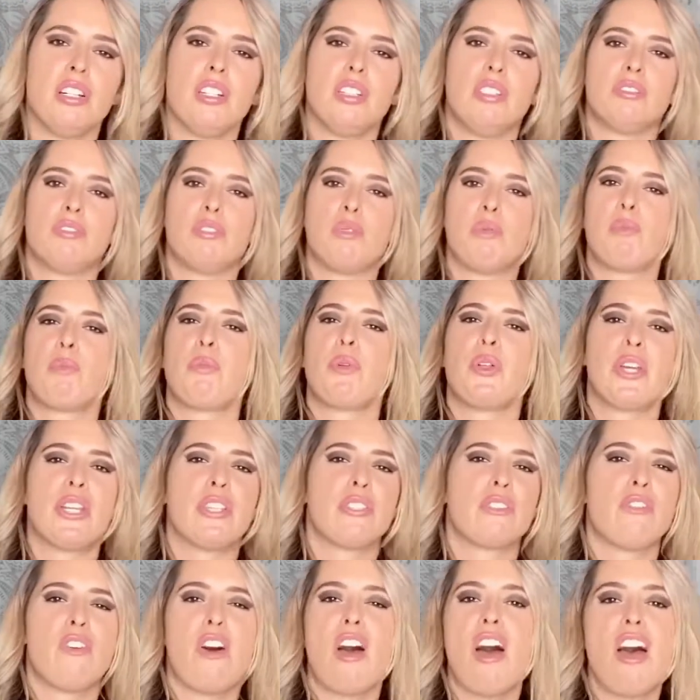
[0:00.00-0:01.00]
from a place
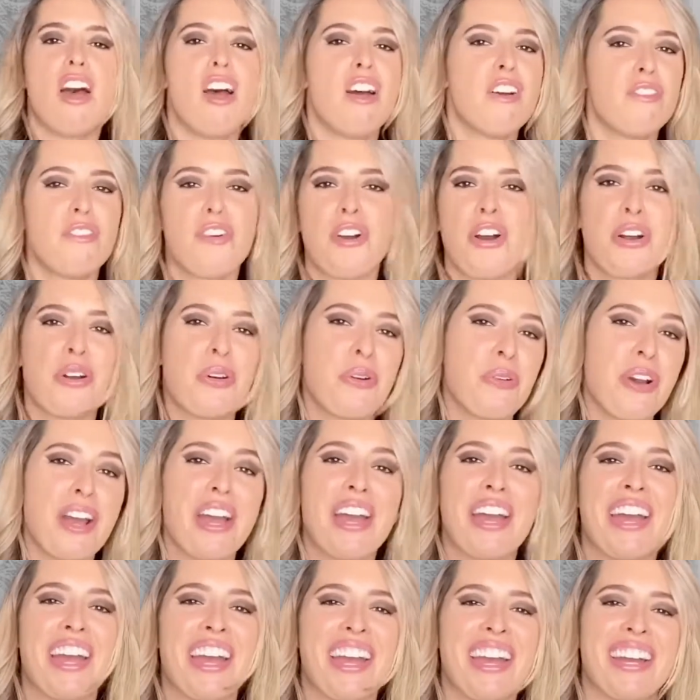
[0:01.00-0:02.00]
far, far
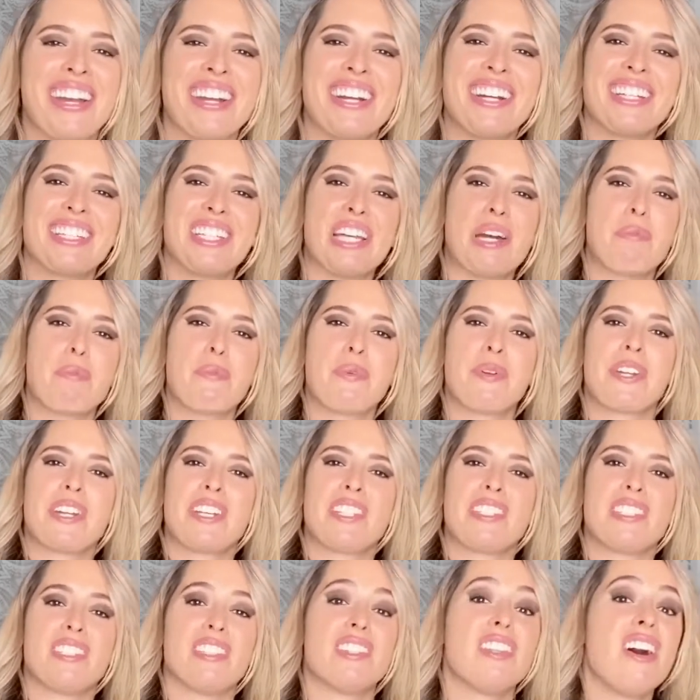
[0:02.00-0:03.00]
away that
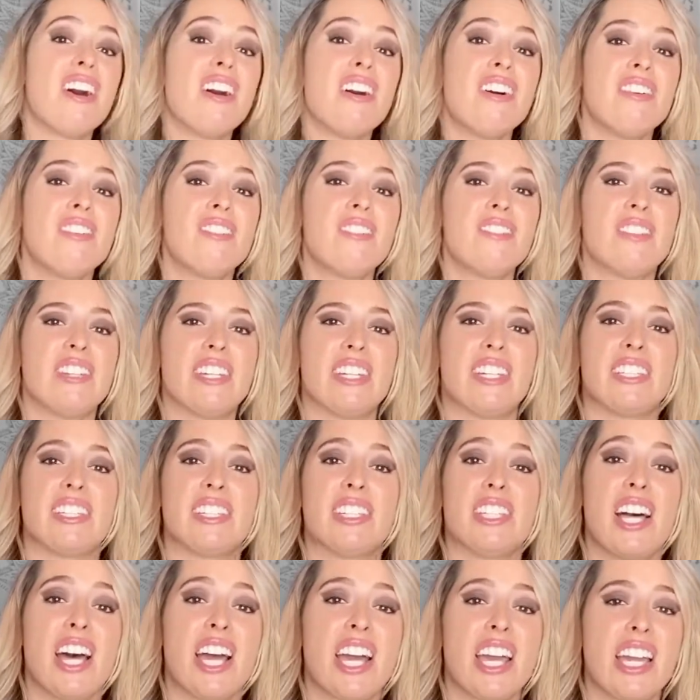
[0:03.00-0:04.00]
brings love and
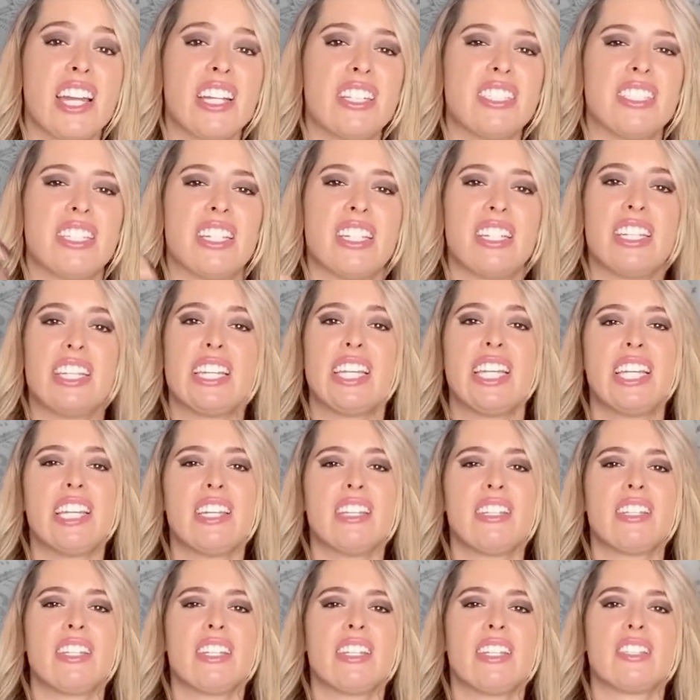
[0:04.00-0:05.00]
light and
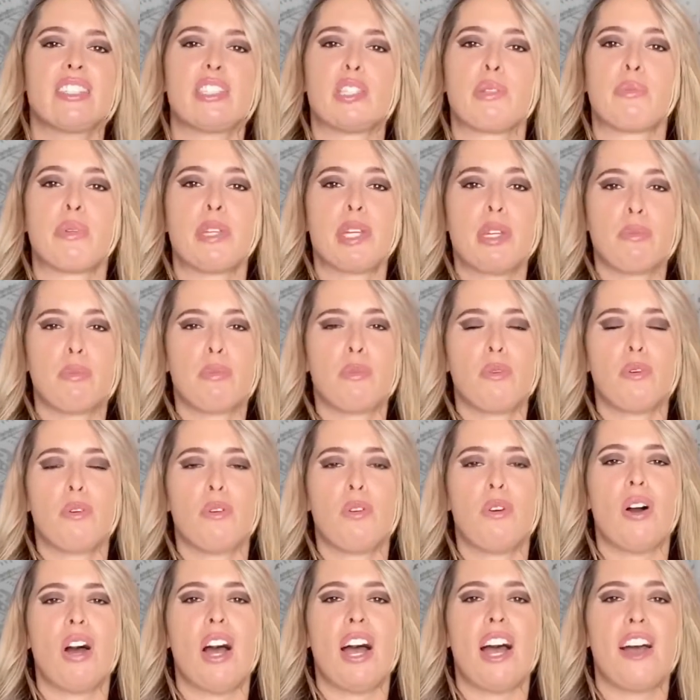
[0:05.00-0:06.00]
healing to
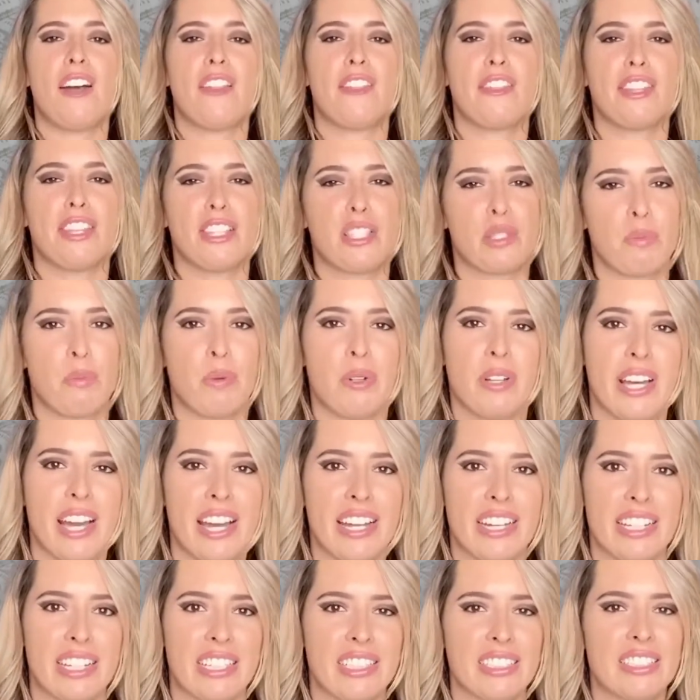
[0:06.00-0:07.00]
people on this
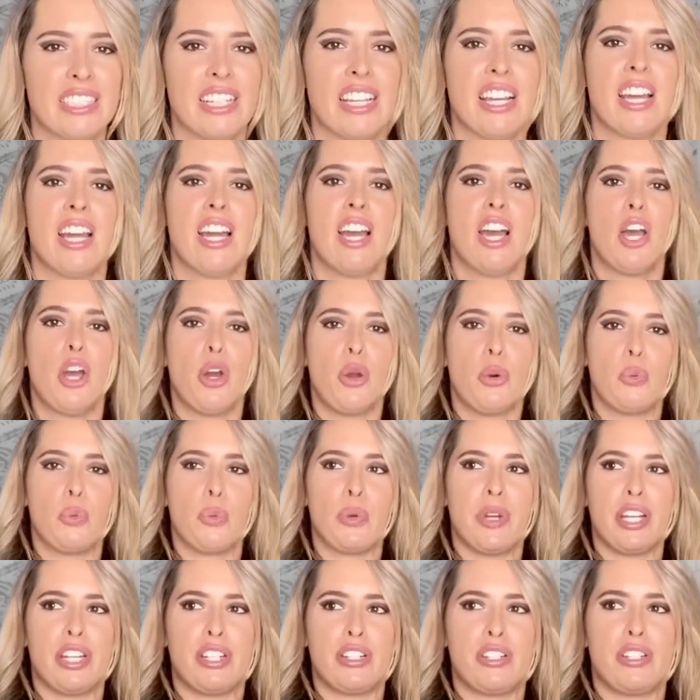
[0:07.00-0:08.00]
planet,
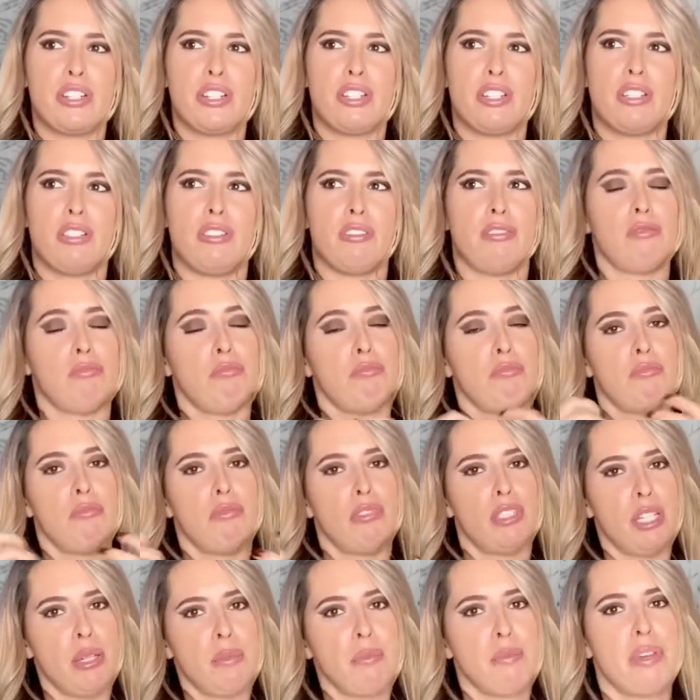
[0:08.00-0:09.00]
which
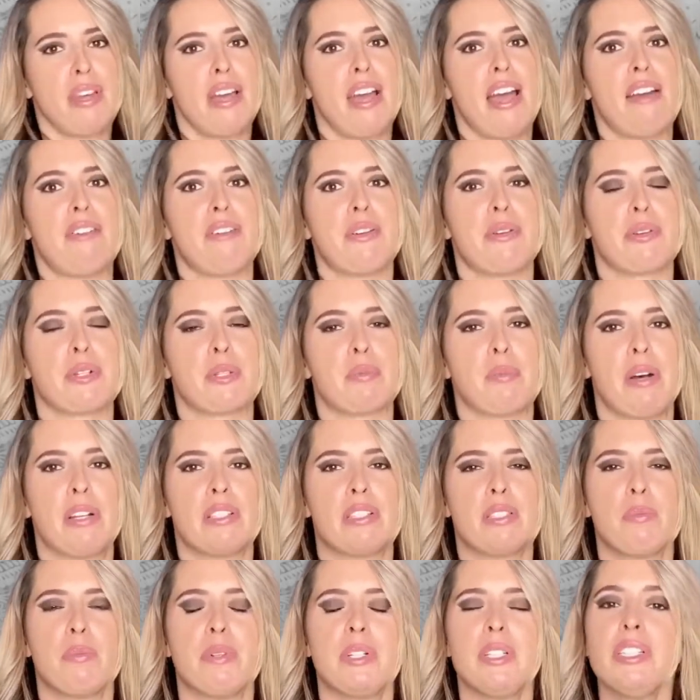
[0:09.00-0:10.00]
can be a heavy
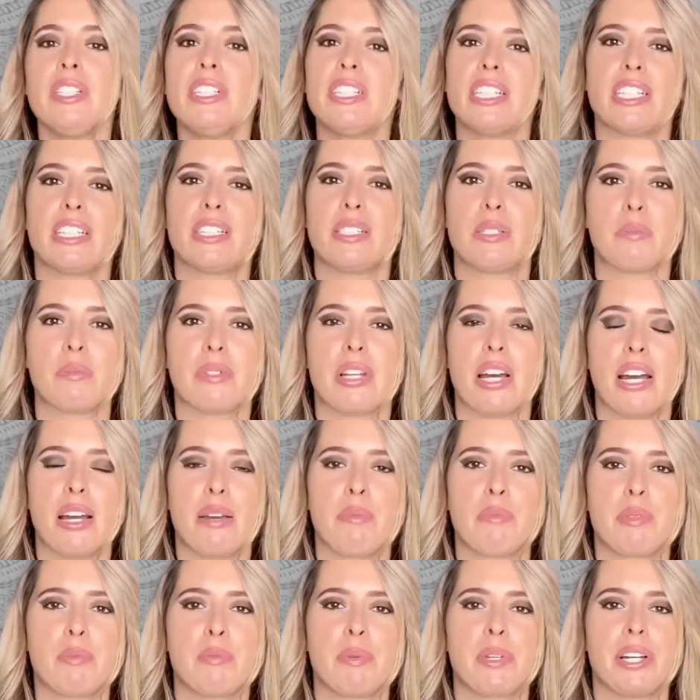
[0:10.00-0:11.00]
responsibility
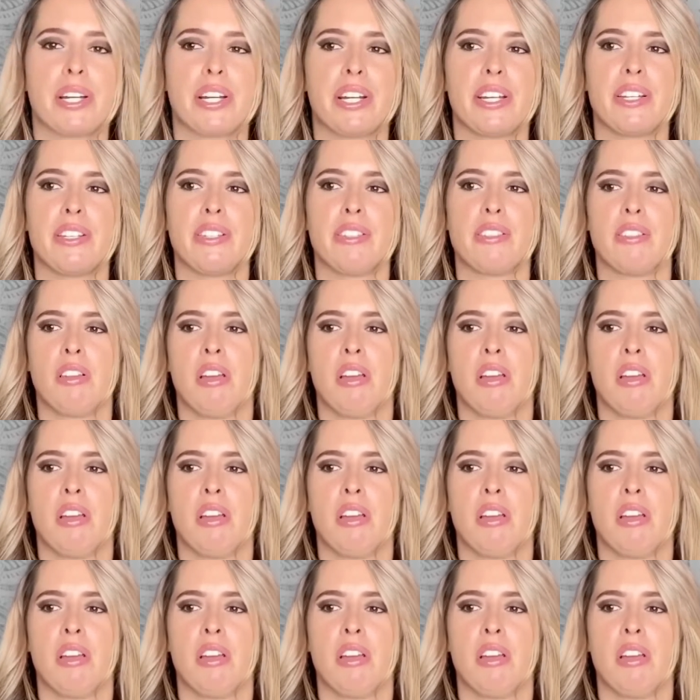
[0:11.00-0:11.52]
sometimes because